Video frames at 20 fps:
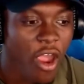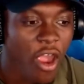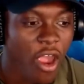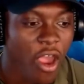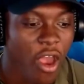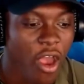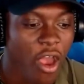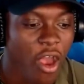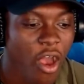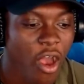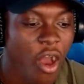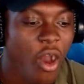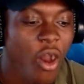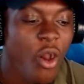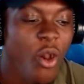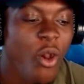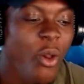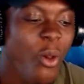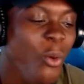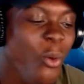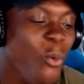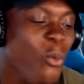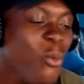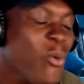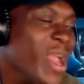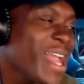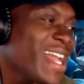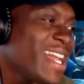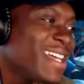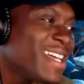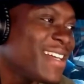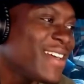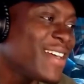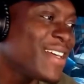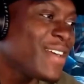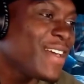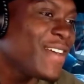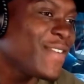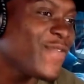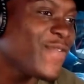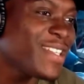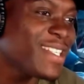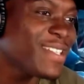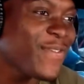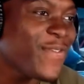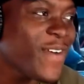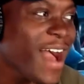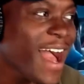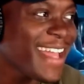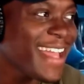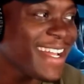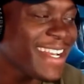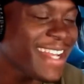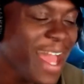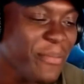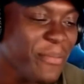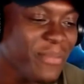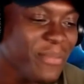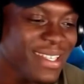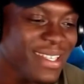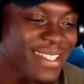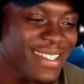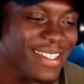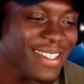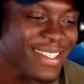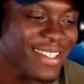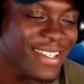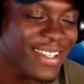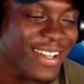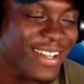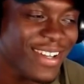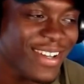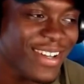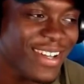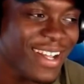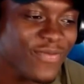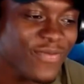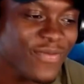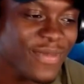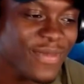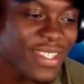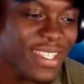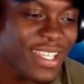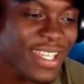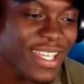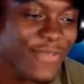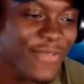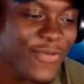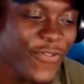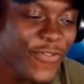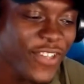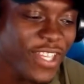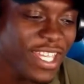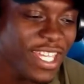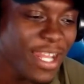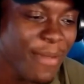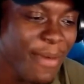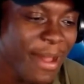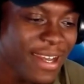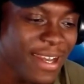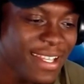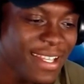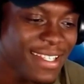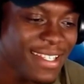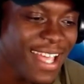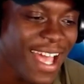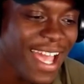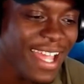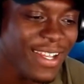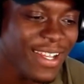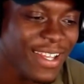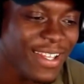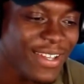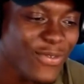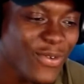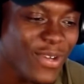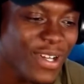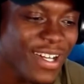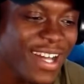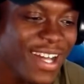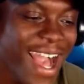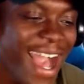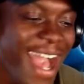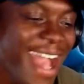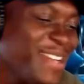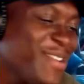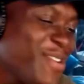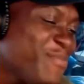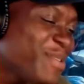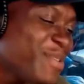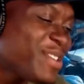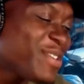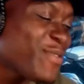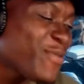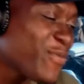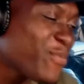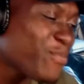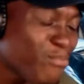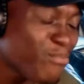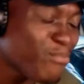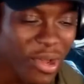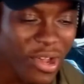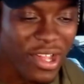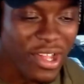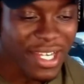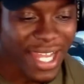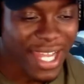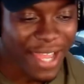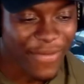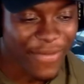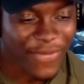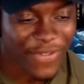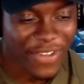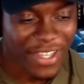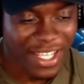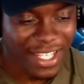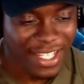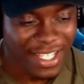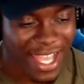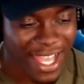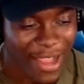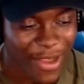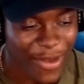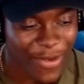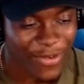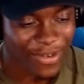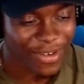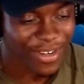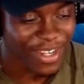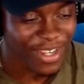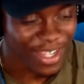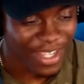Oh, wait. If it's fire, that means, thinking about the time, oh, Kaido must have burnt that thing down.